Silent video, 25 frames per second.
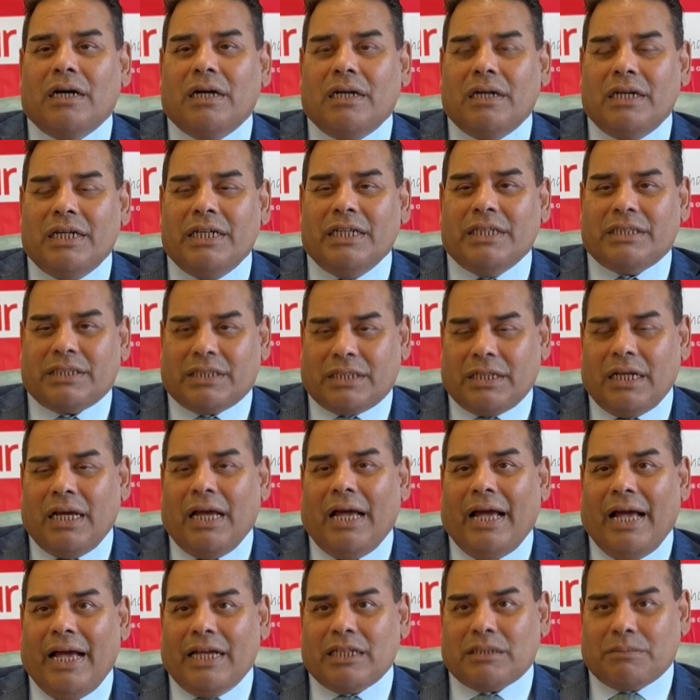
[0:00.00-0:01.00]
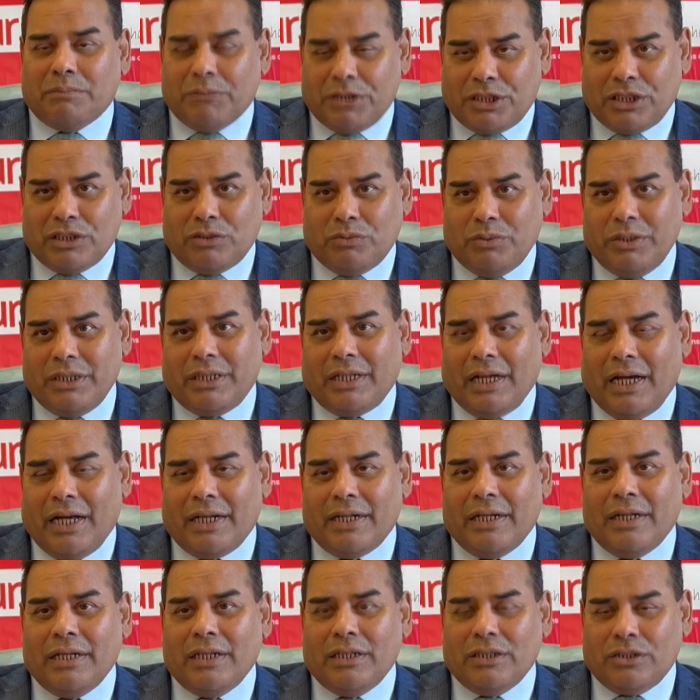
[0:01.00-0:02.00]
list as much as we can
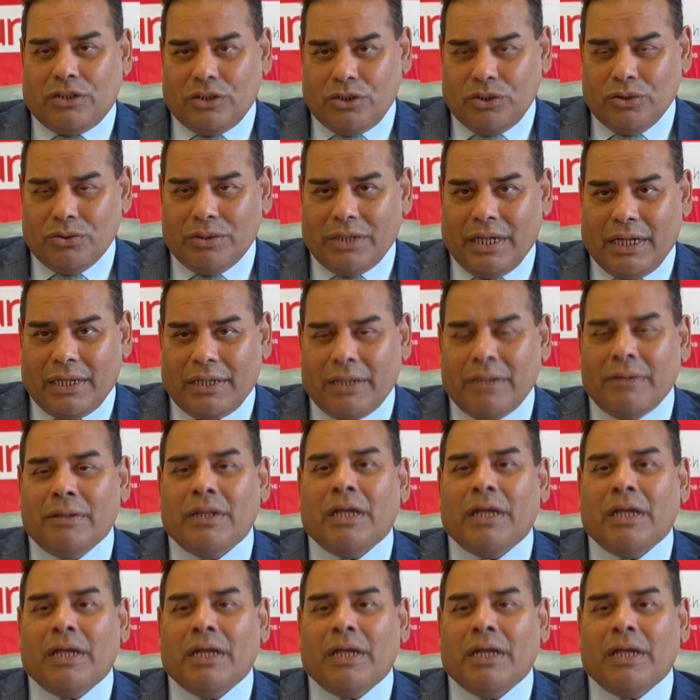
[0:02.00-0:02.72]
to do that.